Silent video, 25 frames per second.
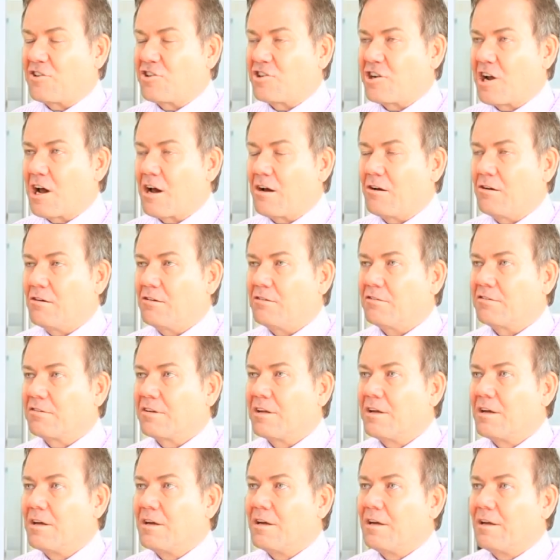shows,
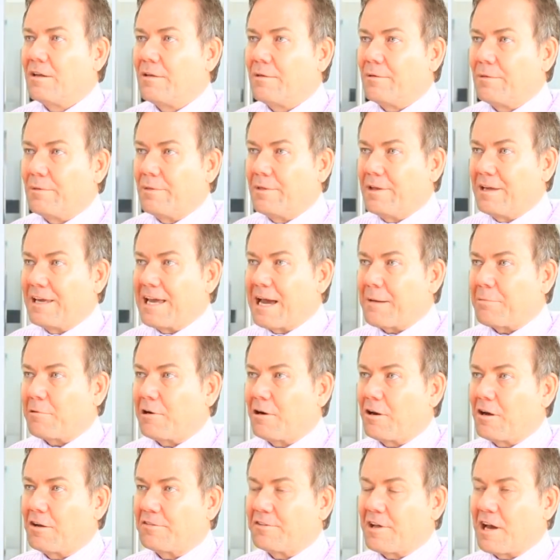the
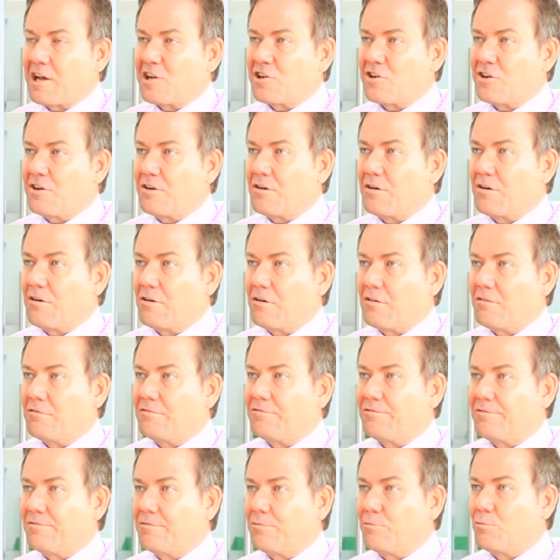capitalisation
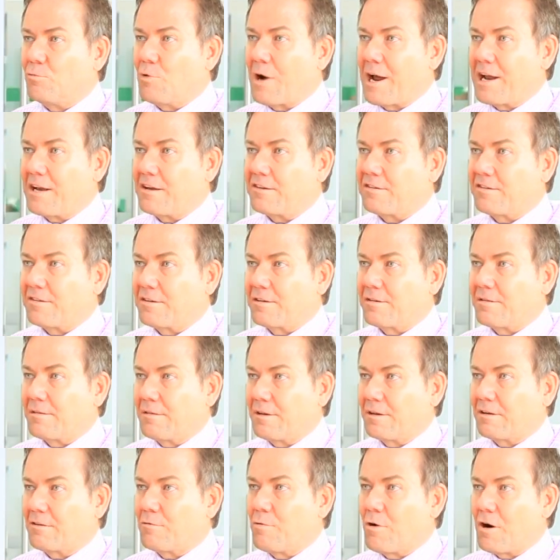of rates
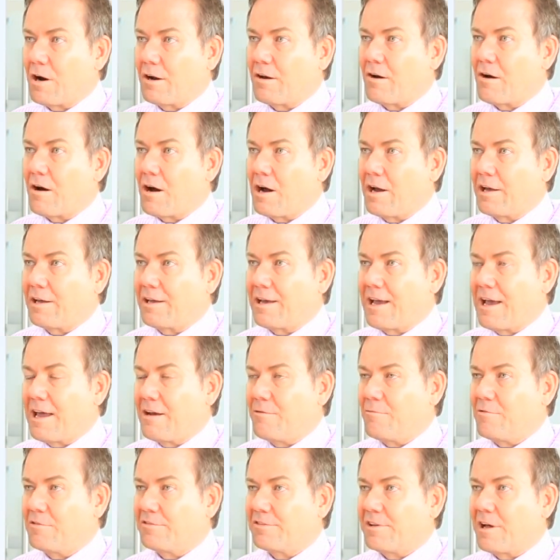that are quite high
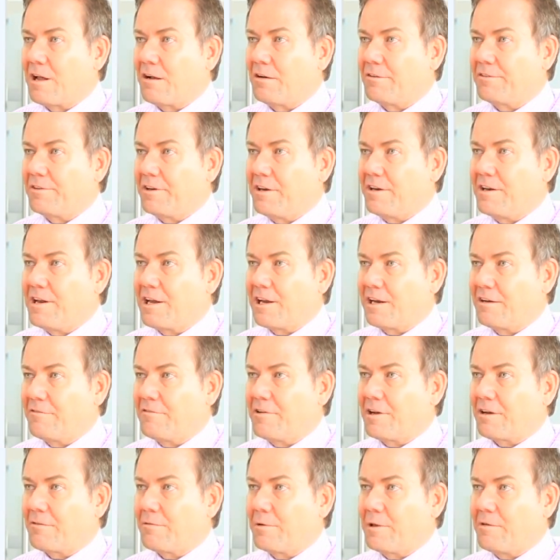can result in negative
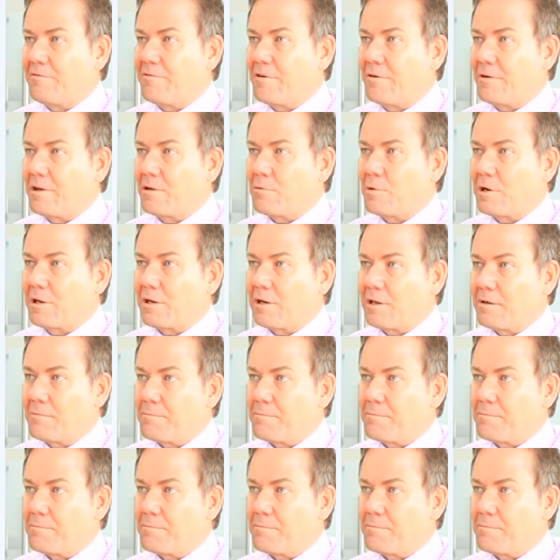equity very quickly.